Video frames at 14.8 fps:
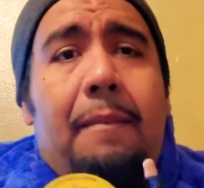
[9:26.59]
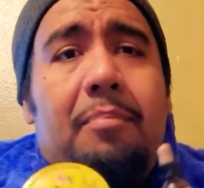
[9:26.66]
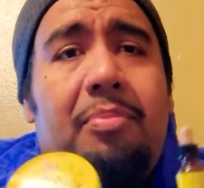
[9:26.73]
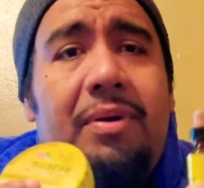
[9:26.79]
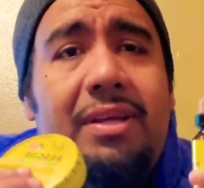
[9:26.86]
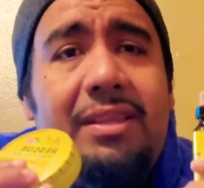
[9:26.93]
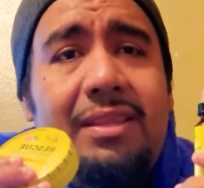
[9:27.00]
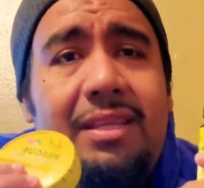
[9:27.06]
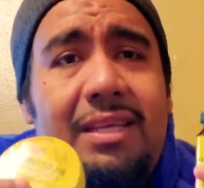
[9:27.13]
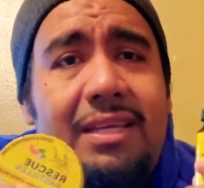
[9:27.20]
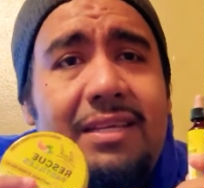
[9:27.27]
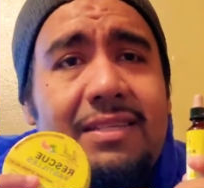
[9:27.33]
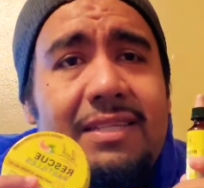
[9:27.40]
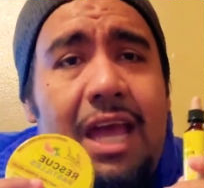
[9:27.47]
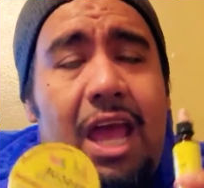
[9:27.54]
But
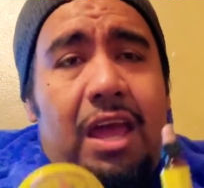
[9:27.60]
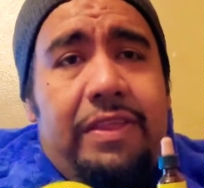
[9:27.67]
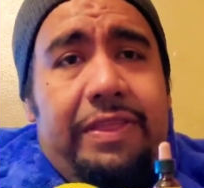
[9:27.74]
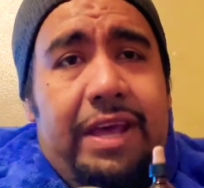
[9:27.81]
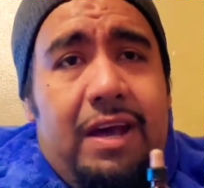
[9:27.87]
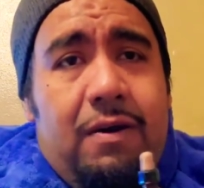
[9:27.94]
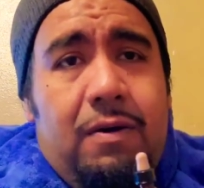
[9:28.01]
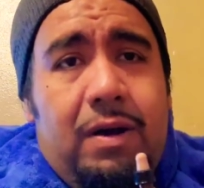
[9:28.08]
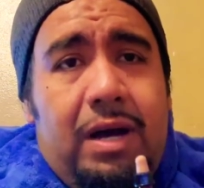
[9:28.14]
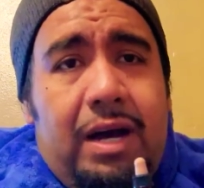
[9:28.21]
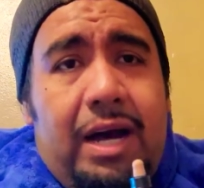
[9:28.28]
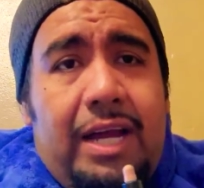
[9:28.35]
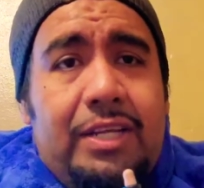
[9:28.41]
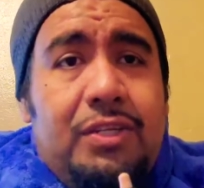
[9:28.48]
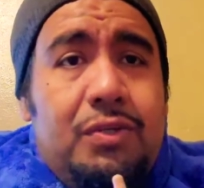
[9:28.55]
these, now,
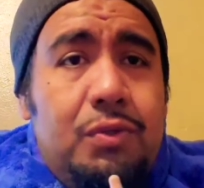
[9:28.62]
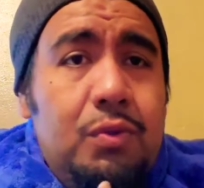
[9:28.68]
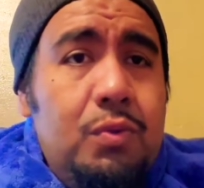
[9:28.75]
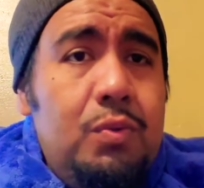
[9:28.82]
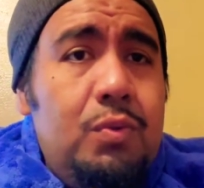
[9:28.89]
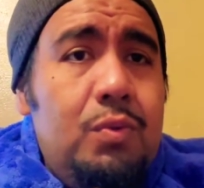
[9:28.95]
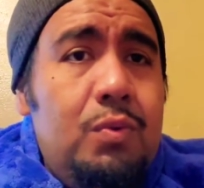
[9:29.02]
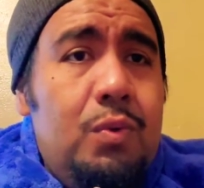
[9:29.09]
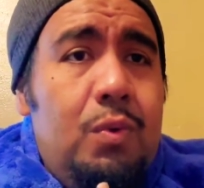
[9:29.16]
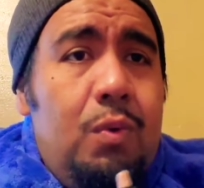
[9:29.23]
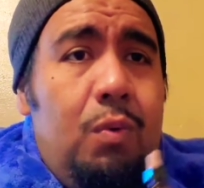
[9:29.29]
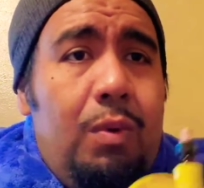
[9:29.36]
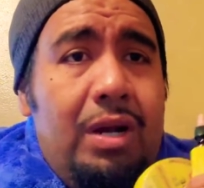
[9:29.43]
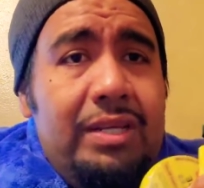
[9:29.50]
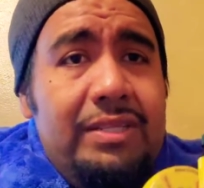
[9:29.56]
I do
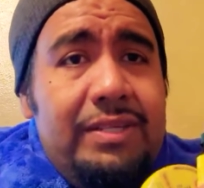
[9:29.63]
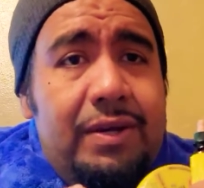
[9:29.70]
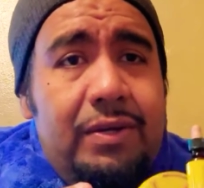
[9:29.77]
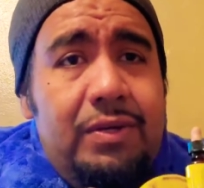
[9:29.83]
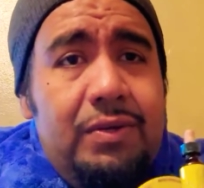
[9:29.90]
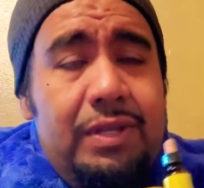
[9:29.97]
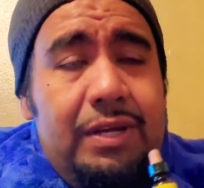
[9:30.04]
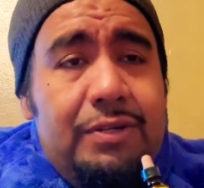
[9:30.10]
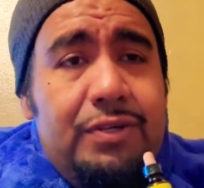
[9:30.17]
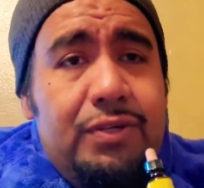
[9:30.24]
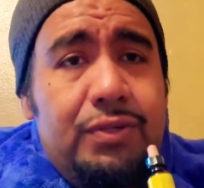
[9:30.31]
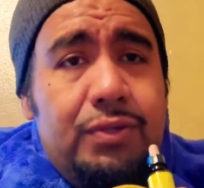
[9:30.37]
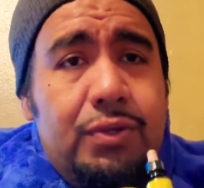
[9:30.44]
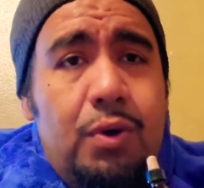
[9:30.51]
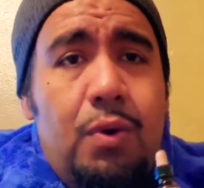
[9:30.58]
want to tell you, they're
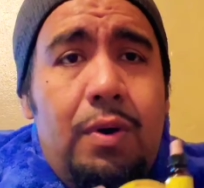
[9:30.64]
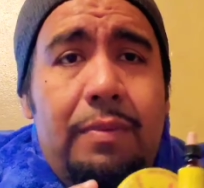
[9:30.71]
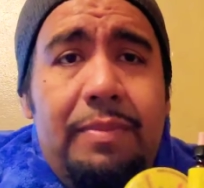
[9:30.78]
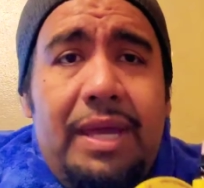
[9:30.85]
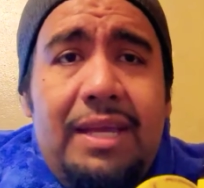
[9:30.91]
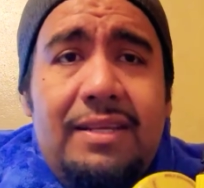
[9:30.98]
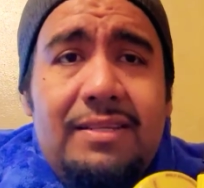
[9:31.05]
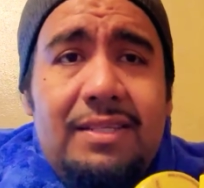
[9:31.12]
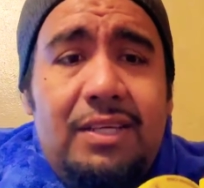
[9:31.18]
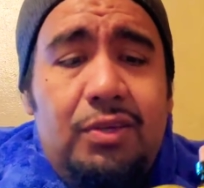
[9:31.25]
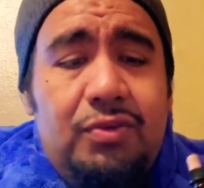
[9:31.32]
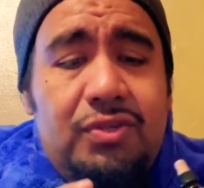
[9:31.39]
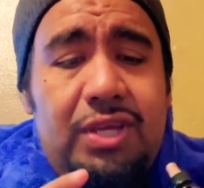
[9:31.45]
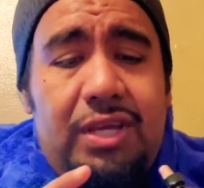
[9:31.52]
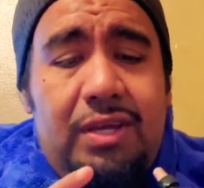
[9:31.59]
so amazing.
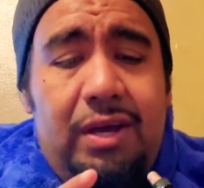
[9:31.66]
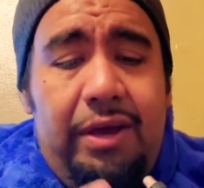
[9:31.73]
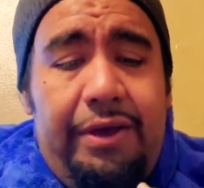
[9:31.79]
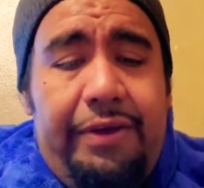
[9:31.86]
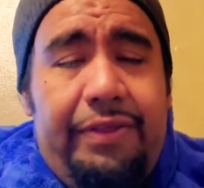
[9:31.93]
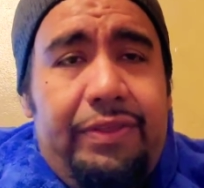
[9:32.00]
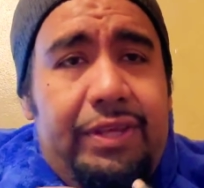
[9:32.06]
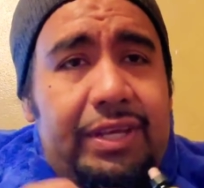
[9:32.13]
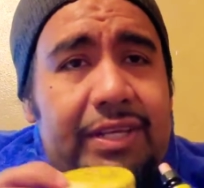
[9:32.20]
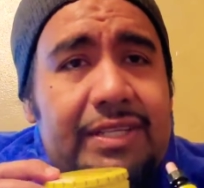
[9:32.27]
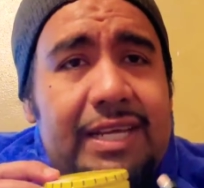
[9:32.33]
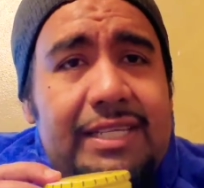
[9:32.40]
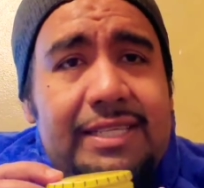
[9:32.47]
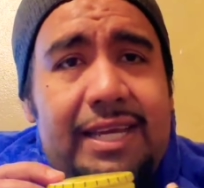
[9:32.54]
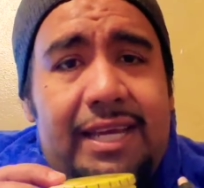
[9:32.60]
You take these,
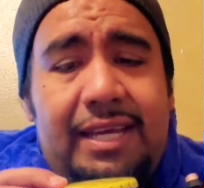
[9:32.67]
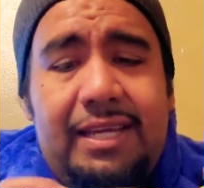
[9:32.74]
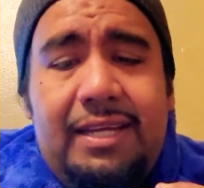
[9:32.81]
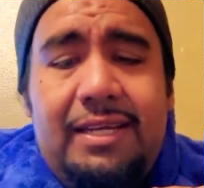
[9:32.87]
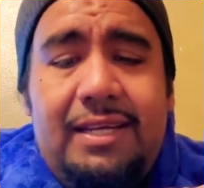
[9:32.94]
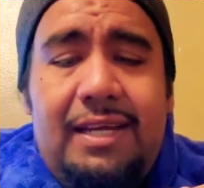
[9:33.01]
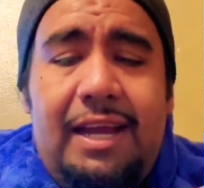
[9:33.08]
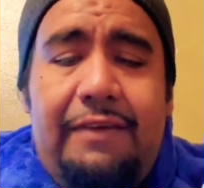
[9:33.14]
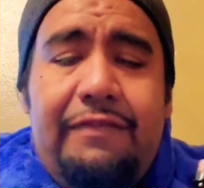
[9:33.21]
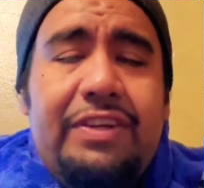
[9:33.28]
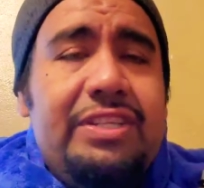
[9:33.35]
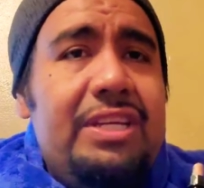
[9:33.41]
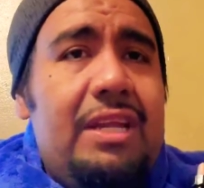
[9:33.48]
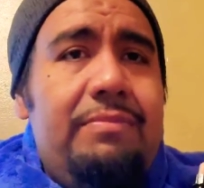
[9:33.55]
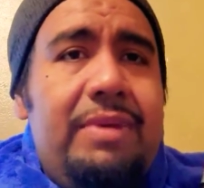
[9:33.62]
I take every
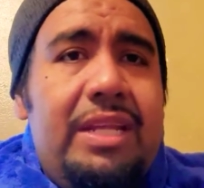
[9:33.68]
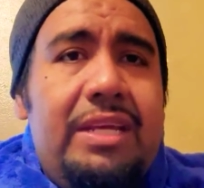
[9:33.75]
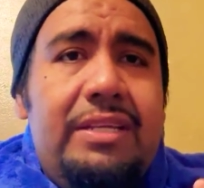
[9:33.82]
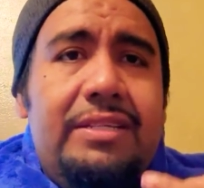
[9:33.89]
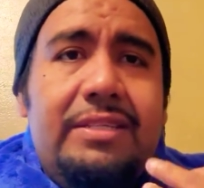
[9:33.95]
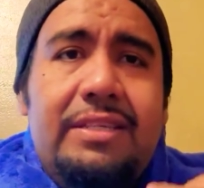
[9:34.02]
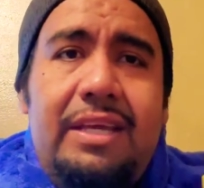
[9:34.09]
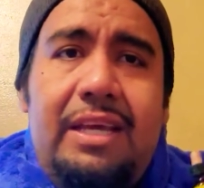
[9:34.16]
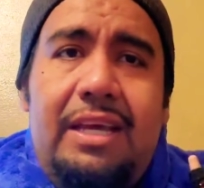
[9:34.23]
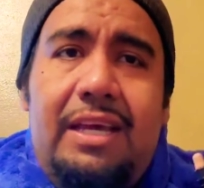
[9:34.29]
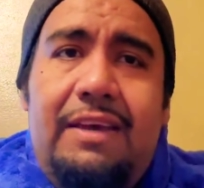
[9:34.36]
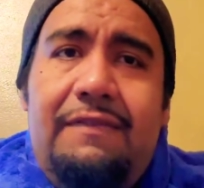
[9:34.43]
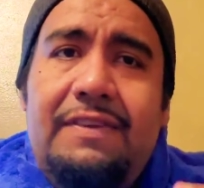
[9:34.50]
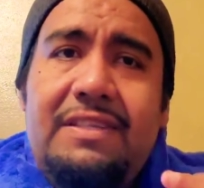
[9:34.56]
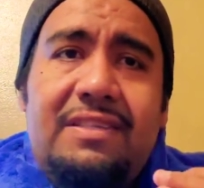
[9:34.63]
10 minutes
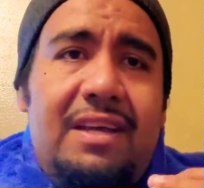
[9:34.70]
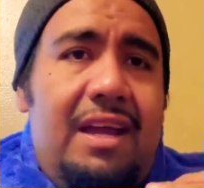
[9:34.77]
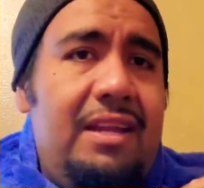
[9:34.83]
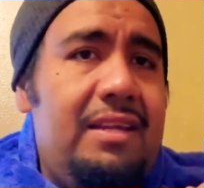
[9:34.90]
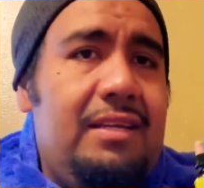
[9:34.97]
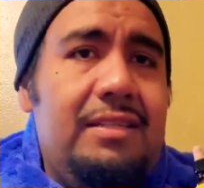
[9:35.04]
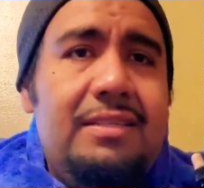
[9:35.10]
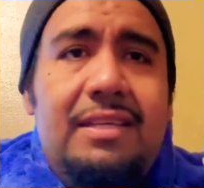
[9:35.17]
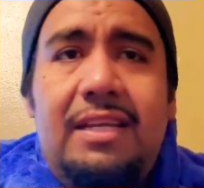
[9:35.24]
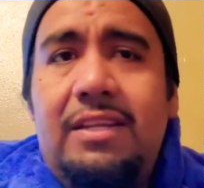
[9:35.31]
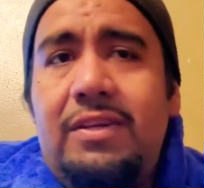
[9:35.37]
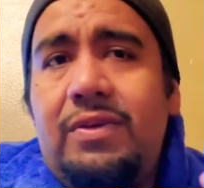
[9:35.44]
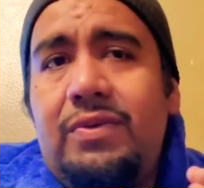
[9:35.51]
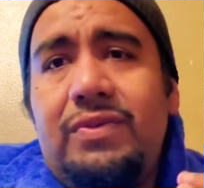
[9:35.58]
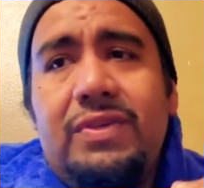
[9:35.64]
if anxiety
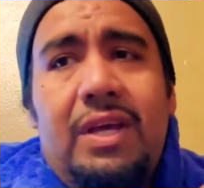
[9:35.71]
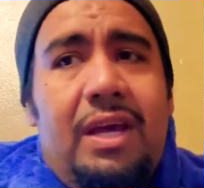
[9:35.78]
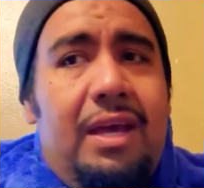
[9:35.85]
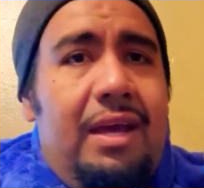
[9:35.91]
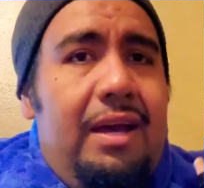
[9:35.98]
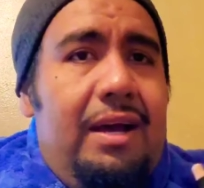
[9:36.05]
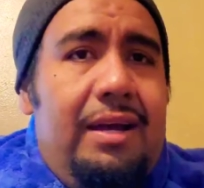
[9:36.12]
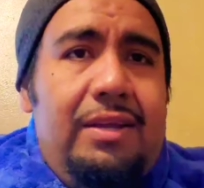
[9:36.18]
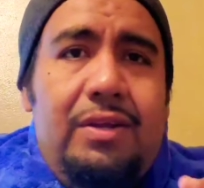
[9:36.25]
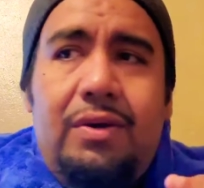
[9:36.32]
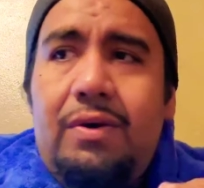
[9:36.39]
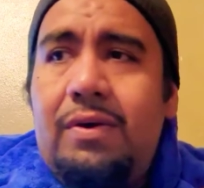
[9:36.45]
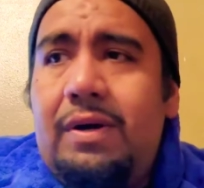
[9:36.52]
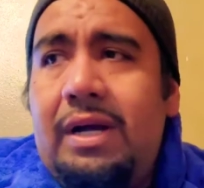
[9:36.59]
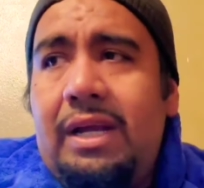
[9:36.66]
continues,
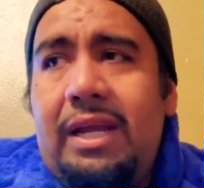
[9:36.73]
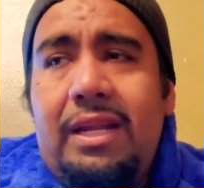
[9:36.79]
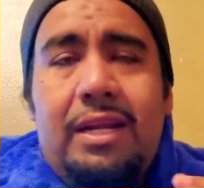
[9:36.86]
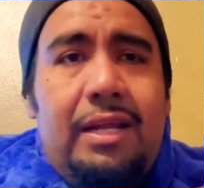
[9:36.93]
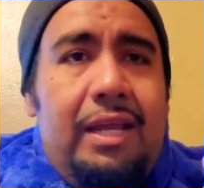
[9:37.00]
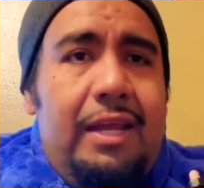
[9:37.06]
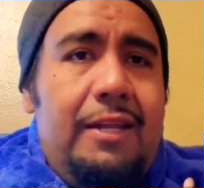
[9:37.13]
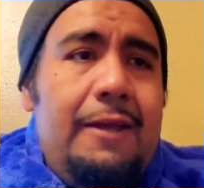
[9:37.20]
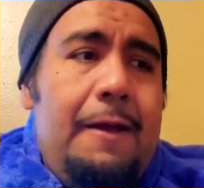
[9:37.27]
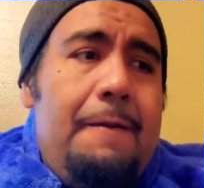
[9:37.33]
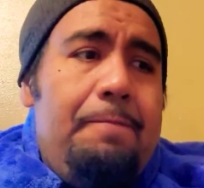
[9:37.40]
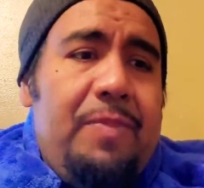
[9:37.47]
again and again.